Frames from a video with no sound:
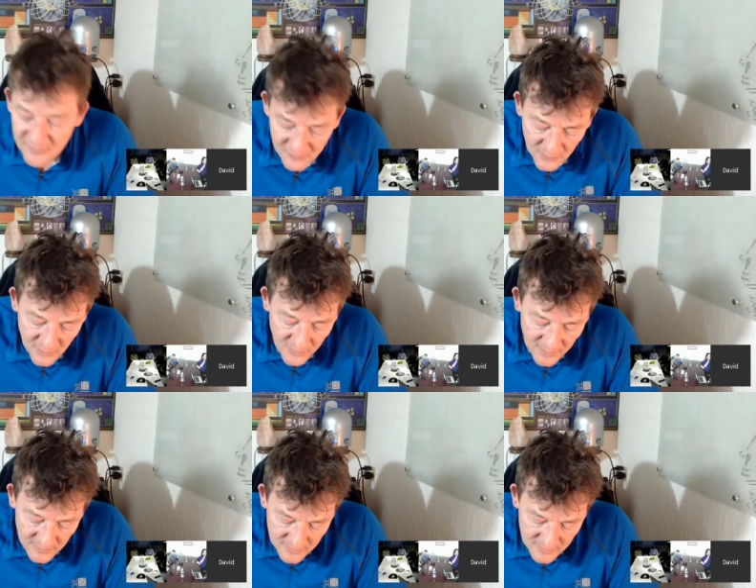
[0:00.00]
of what
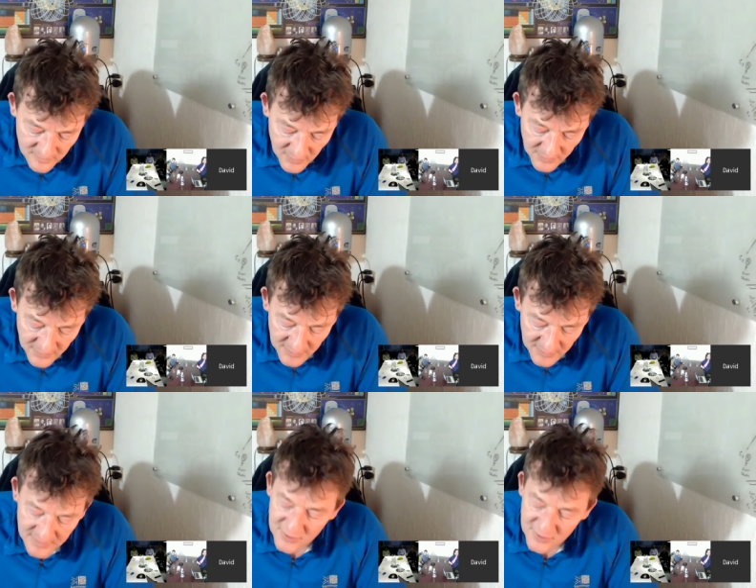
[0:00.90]
we've
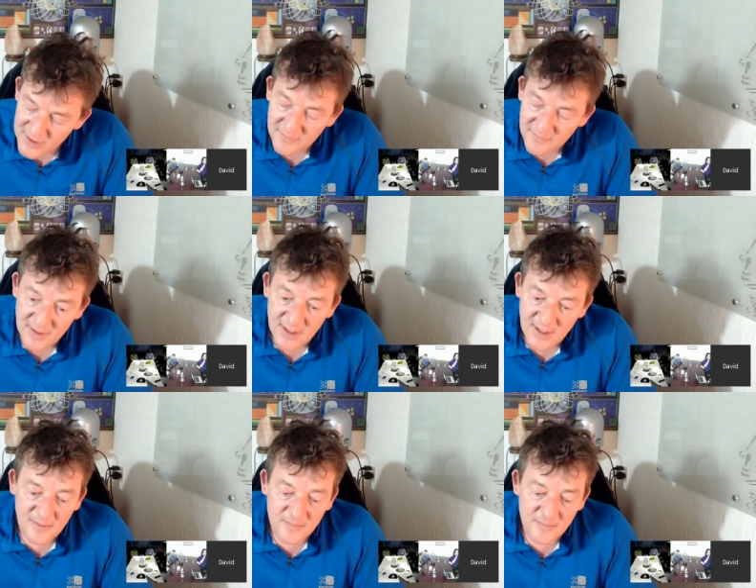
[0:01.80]
done, there's not even
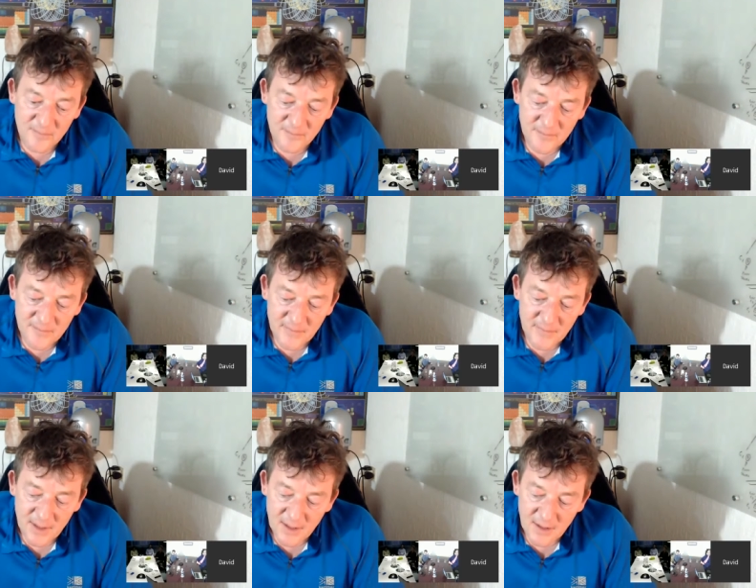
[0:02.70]
a
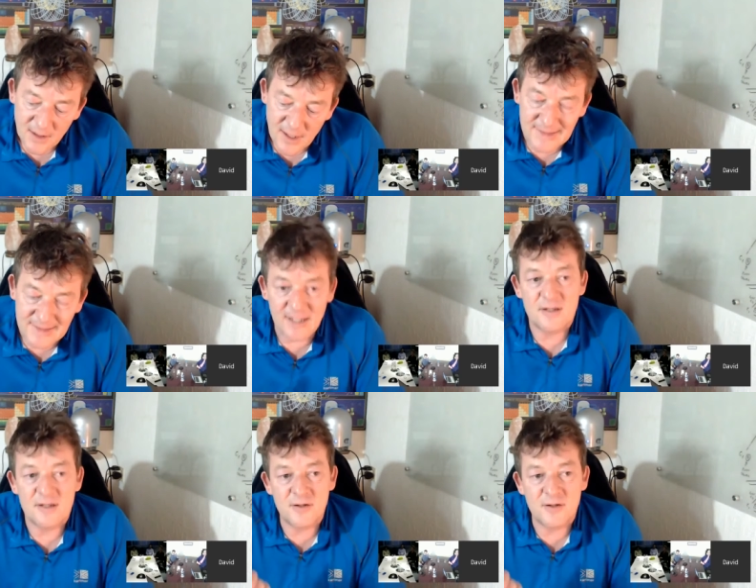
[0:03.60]

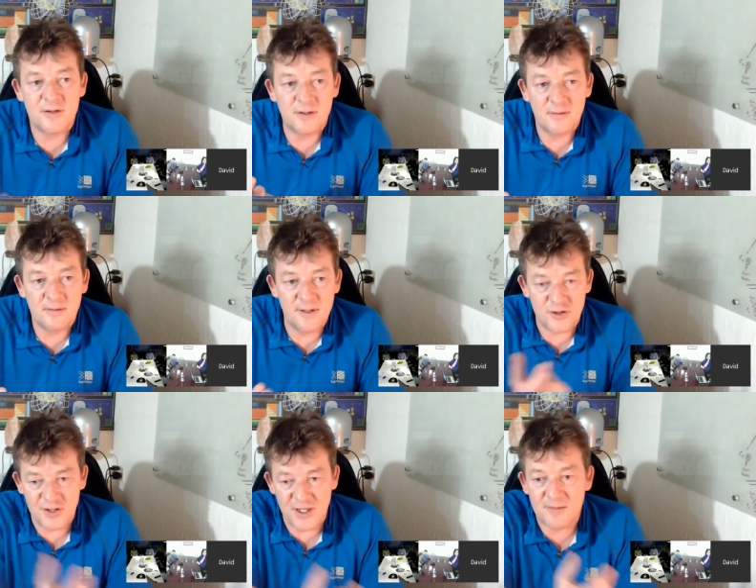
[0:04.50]
data structure
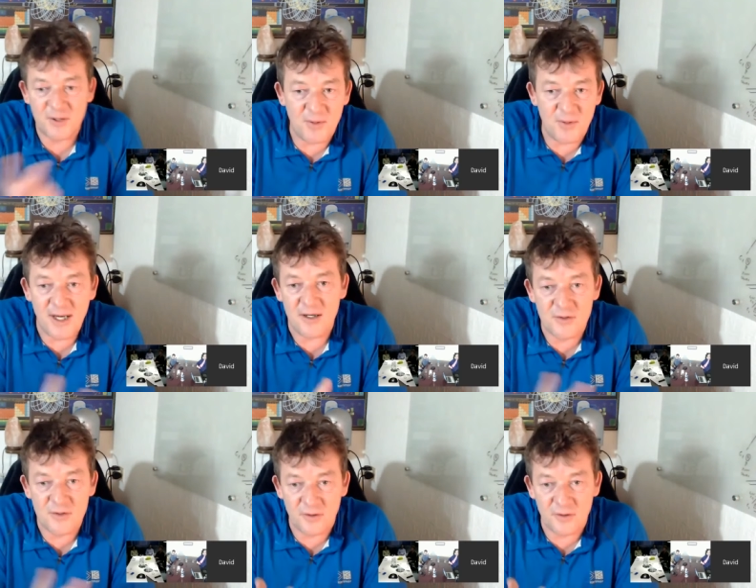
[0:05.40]
that's shared between any
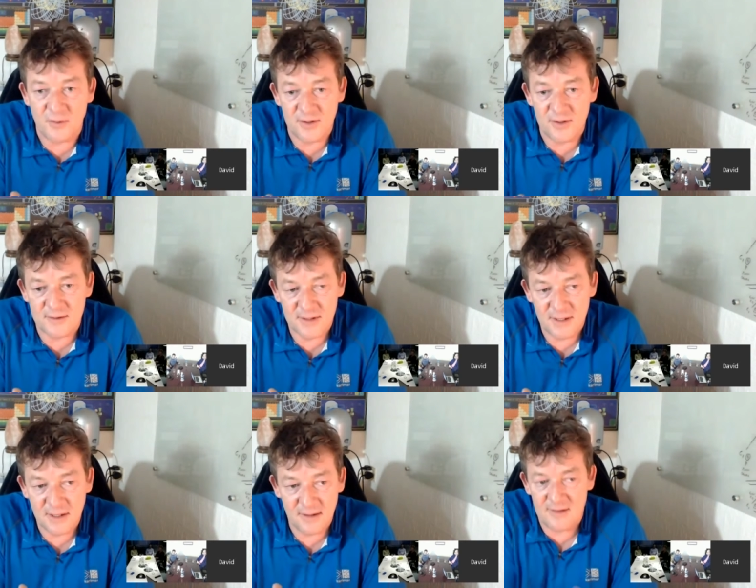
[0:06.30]
two computers
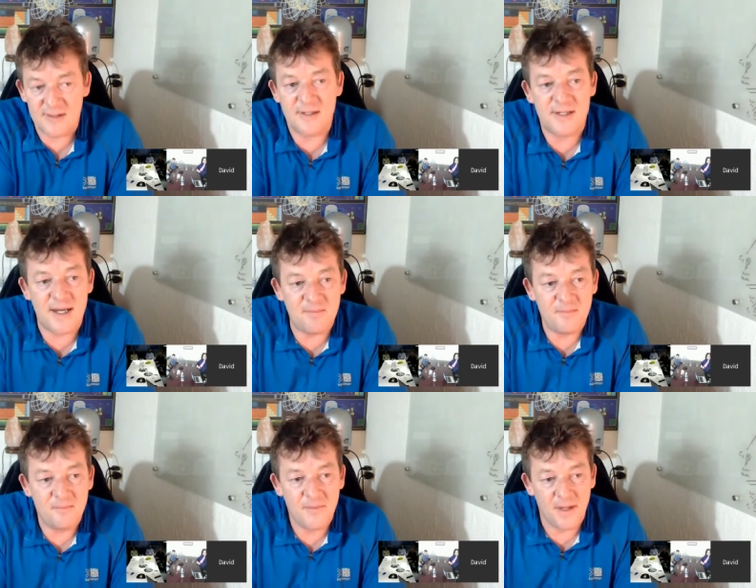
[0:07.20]
that's the same.
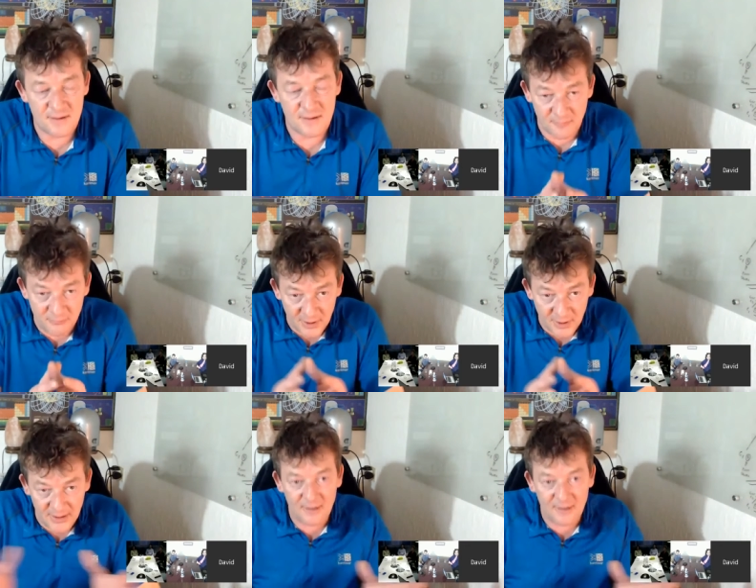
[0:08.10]
It's
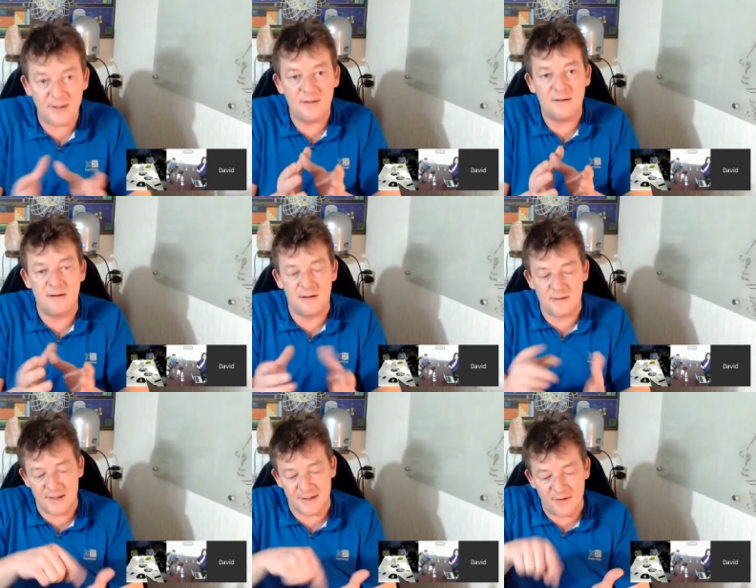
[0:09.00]
completely,
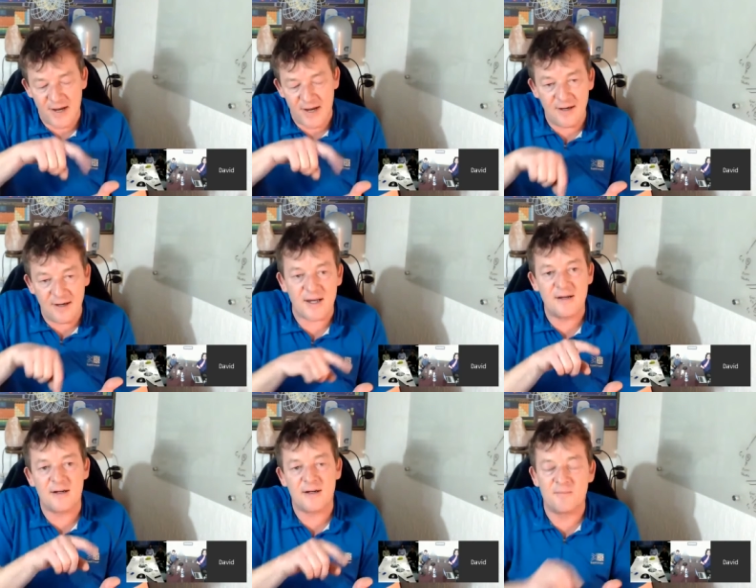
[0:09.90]
it's like a Venn
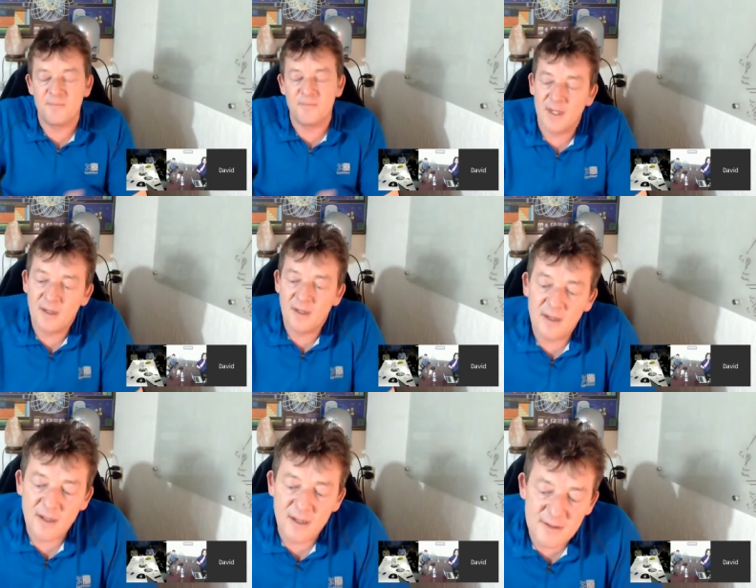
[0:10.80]
diagram.
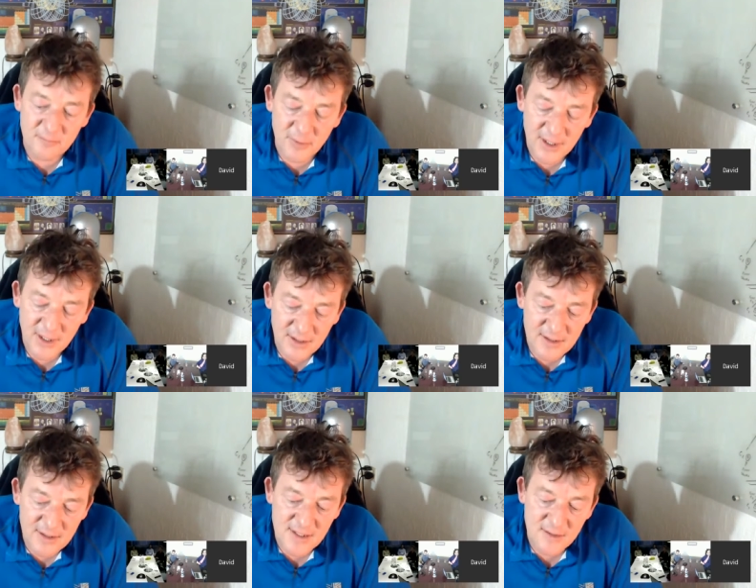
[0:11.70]
It's completely
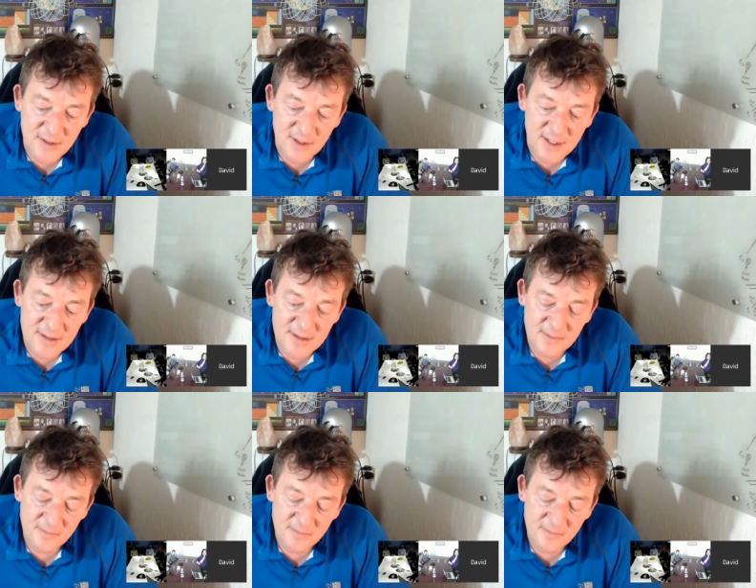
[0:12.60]
decentralized.